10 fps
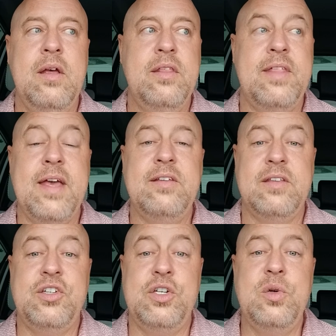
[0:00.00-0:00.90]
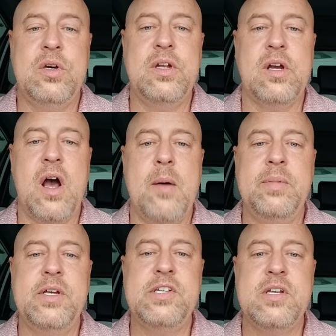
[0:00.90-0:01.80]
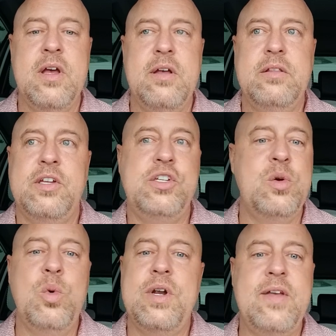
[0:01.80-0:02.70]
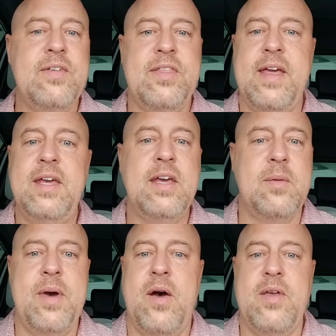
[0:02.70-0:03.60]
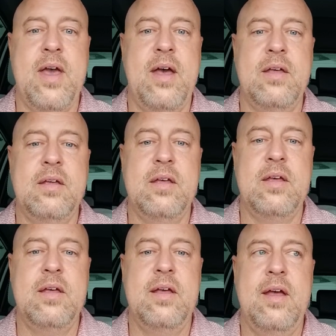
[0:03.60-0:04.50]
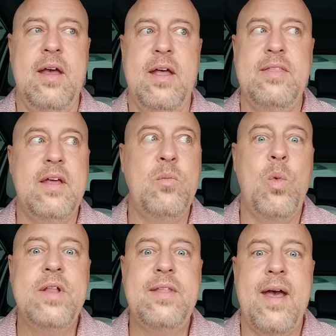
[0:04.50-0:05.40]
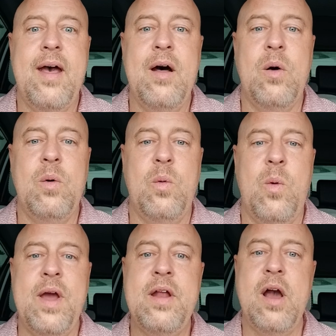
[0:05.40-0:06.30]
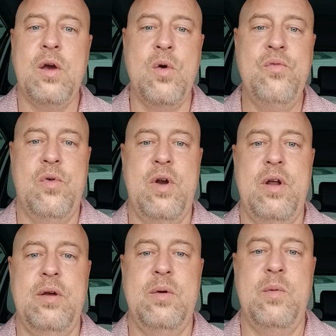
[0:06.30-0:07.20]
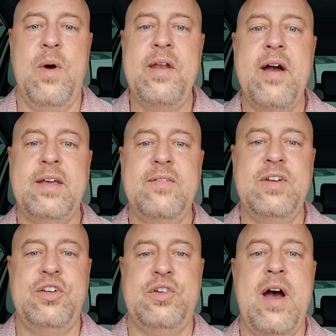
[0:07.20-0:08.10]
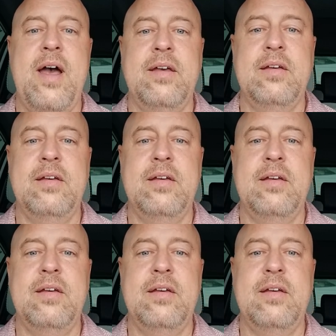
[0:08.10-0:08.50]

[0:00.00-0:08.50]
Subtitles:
things that you could accomplish that you weren't even thinking about yet. And then what the hell? Why not go for it? Why not give it a try?